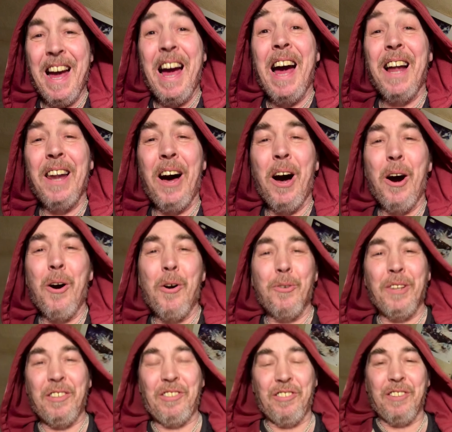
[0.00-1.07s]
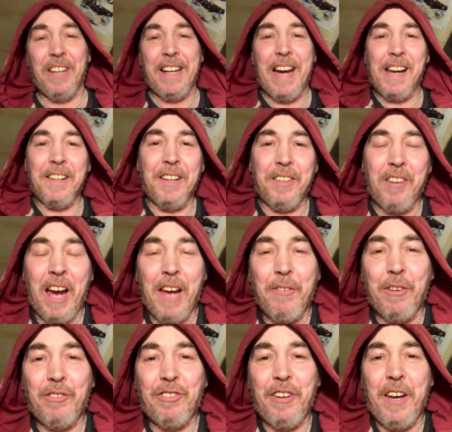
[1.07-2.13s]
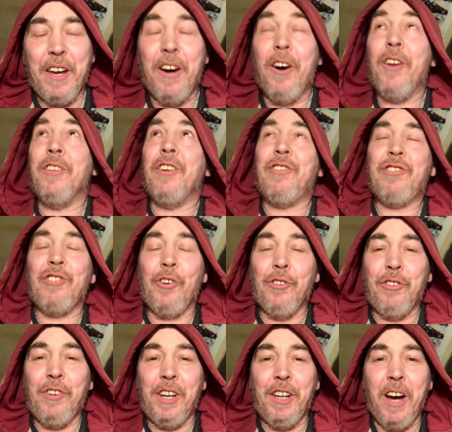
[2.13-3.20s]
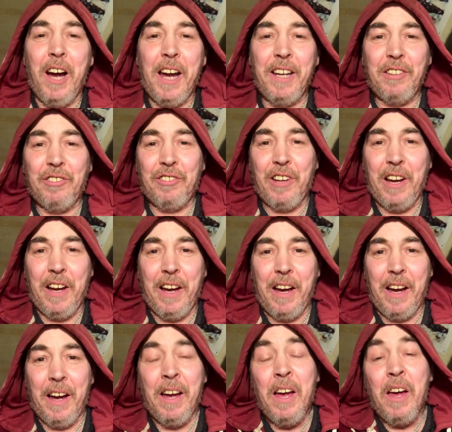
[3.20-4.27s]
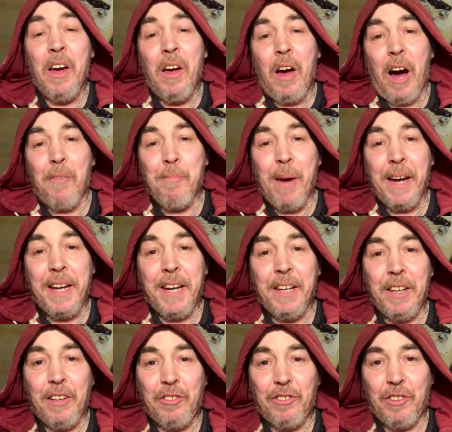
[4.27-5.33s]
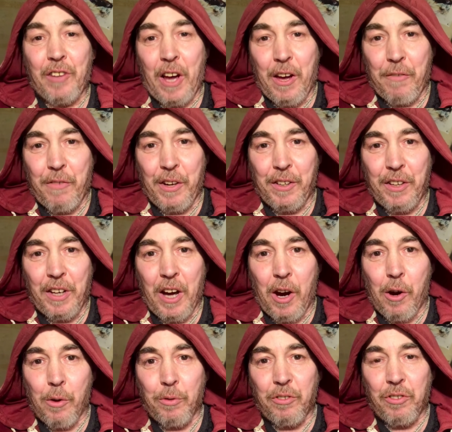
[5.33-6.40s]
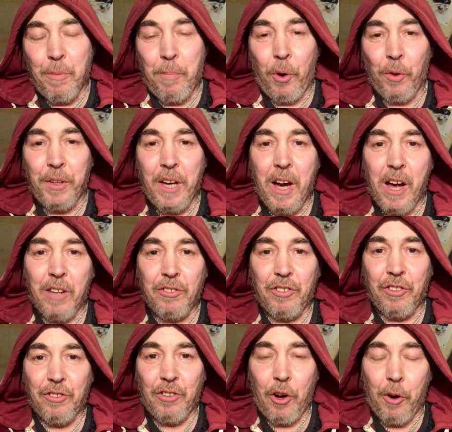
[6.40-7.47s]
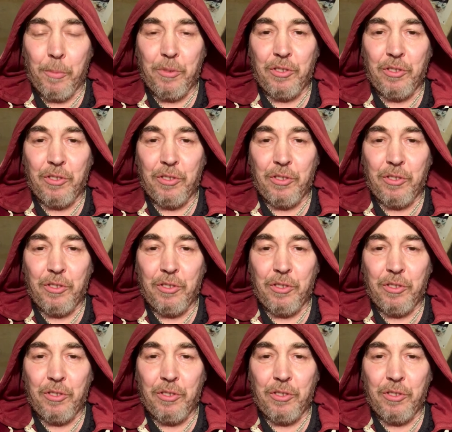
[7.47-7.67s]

Hello, this is Lee Anthony Davis here on this Sunday night. I'm making this video to put the answers up.